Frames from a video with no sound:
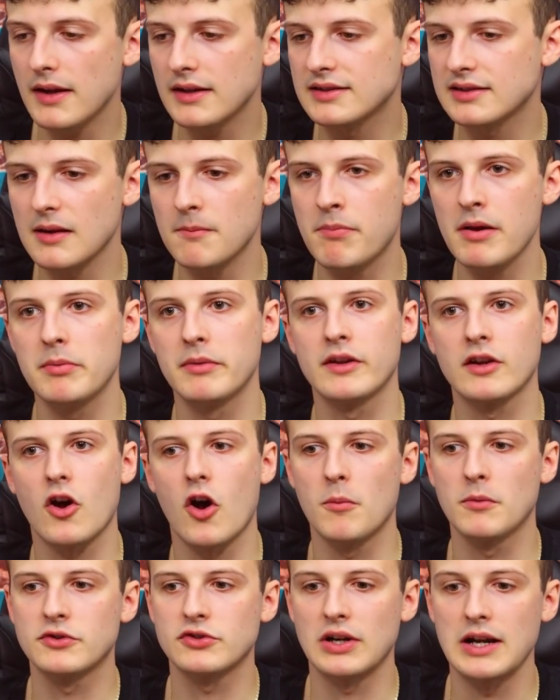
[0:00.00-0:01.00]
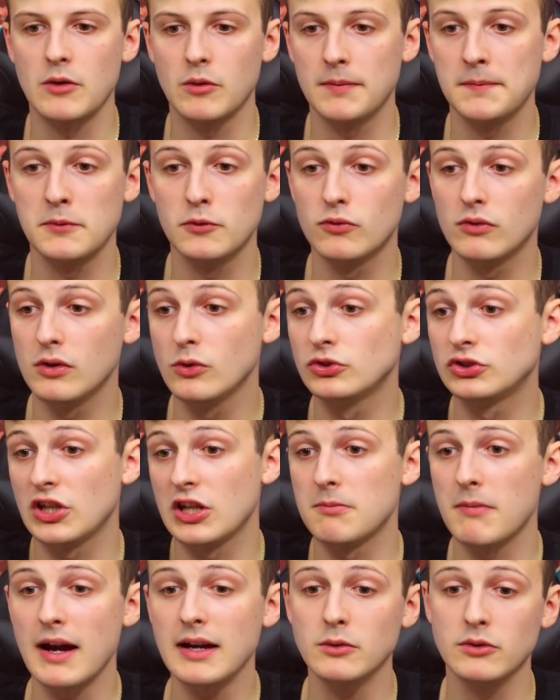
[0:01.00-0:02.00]
I bet some people in the comments right now will be losing
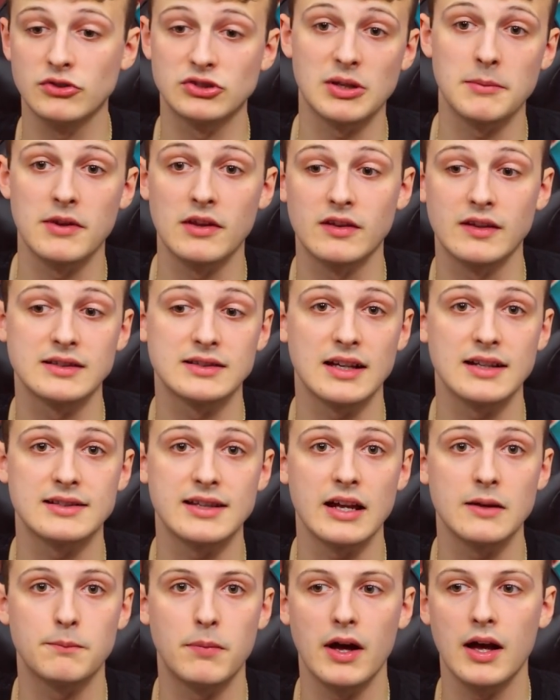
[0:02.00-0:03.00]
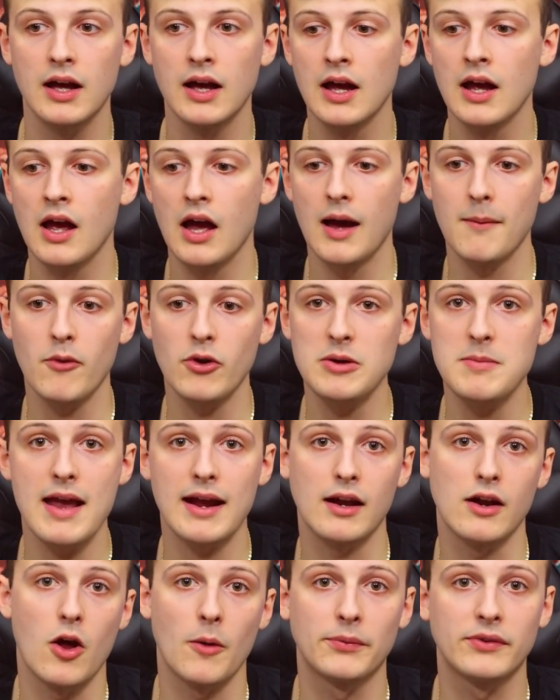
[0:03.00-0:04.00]
their mind with some of the things I said, but I'm only
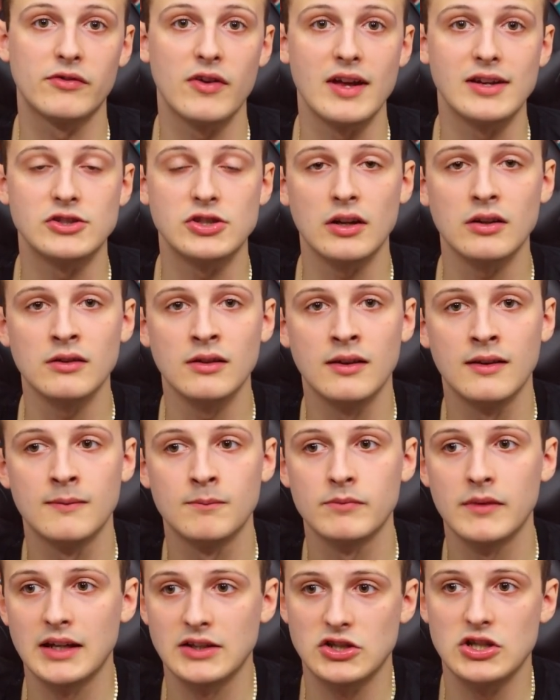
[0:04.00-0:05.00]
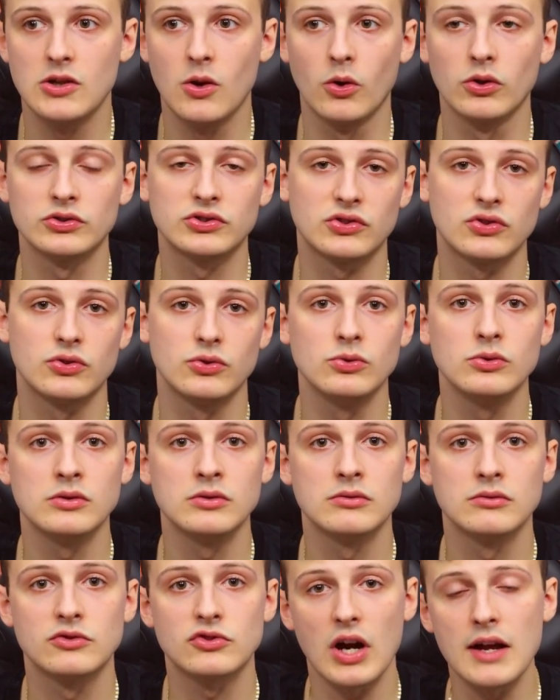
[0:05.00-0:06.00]
making an observation. She goes
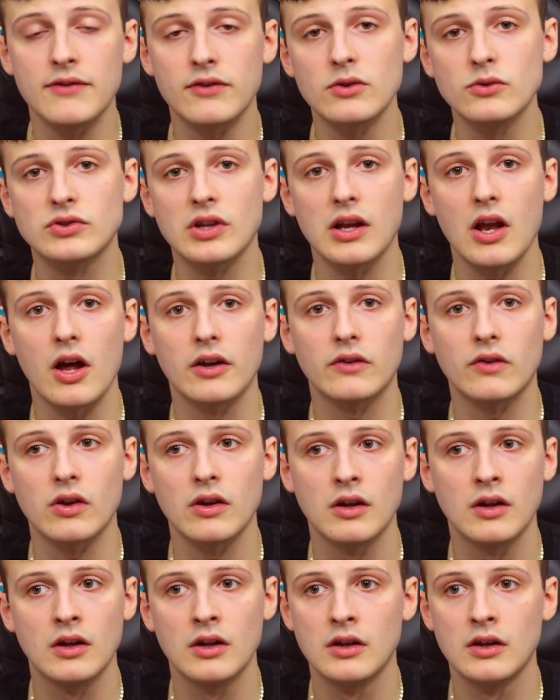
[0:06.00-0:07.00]
to drive-thrus a lot.